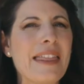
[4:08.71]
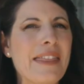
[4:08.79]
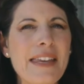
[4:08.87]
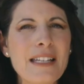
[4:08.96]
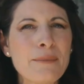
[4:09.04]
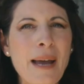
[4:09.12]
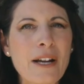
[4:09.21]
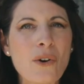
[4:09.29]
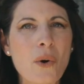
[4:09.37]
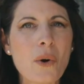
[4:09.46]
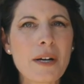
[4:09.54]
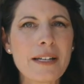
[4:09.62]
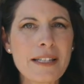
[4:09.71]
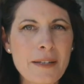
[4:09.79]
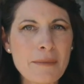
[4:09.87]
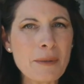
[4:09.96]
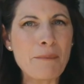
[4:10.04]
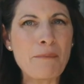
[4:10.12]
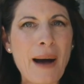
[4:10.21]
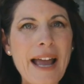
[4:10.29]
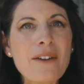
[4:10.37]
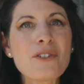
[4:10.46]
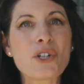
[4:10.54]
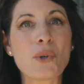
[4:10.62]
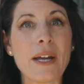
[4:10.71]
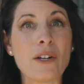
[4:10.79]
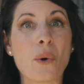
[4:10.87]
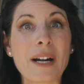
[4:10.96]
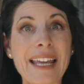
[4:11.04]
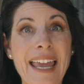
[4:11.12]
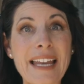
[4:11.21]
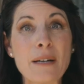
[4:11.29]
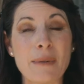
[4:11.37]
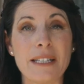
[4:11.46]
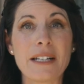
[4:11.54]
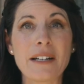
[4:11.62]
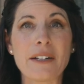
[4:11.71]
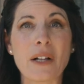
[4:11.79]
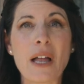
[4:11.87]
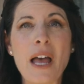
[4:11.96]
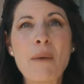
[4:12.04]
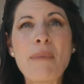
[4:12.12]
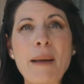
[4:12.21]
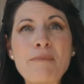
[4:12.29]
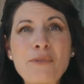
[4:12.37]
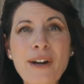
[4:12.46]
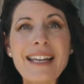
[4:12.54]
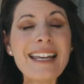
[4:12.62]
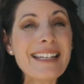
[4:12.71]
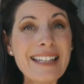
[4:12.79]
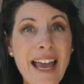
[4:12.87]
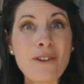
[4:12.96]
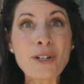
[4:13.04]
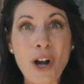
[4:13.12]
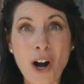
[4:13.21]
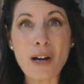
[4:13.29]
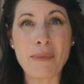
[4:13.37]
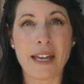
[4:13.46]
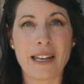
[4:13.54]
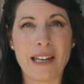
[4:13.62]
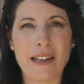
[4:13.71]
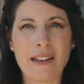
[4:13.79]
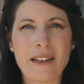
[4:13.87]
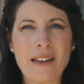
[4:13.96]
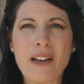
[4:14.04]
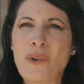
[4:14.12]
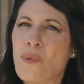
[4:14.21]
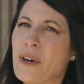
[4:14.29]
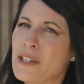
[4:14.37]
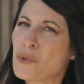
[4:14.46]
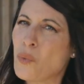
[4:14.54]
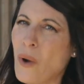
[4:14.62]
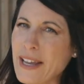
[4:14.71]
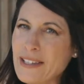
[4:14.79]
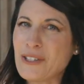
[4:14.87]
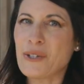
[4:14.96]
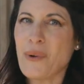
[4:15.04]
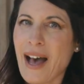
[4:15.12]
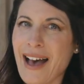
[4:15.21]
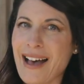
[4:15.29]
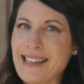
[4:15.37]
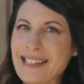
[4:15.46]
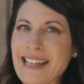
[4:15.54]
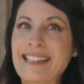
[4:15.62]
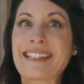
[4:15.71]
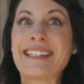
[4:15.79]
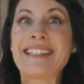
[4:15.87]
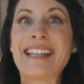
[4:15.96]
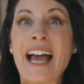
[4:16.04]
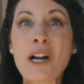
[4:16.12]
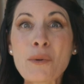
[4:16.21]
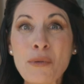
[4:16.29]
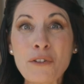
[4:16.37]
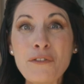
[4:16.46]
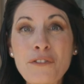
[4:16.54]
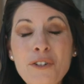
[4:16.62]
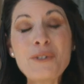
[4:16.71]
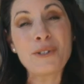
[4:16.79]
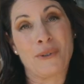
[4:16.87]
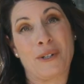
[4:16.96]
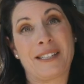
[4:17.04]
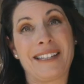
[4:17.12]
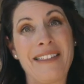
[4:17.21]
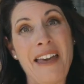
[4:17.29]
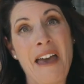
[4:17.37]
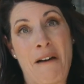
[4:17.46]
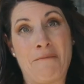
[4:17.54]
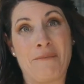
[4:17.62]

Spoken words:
These microorganisms biodegrade organic material by breaking down carbon. What is waste to us is a desirable food source to them.